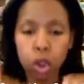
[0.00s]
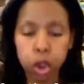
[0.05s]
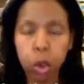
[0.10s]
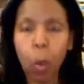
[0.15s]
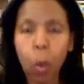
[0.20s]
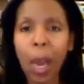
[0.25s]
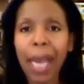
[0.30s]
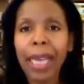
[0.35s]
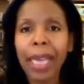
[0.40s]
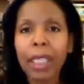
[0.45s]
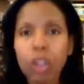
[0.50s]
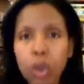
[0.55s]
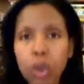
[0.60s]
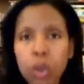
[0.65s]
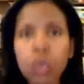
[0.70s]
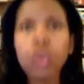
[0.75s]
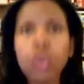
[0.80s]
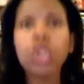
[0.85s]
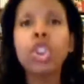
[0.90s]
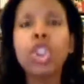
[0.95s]
trying
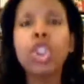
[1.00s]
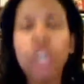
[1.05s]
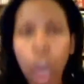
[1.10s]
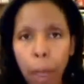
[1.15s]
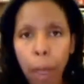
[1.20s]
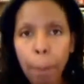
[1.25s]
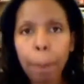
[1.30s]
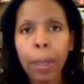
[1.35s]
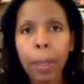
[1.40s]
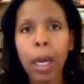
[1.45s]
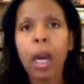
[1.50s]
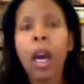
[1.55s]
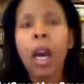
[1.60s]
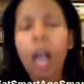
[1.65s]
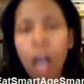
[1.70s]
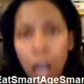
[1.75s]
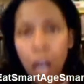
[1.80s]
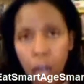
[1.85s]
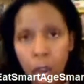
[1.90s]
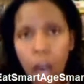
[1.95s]
to jump
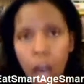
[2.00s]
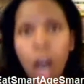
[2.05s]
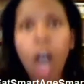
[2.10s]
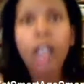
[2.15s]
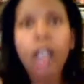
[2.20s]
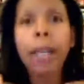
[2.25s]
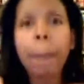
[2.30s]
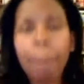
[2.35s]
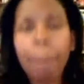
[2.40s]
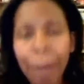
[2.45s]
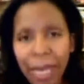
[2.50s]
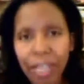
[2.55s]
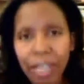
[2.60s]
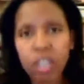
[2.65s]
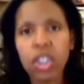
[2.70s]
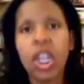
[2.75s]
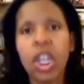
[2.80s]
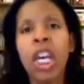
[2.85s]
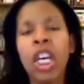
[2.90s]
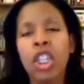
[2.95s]
on a
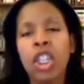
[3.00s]
bench.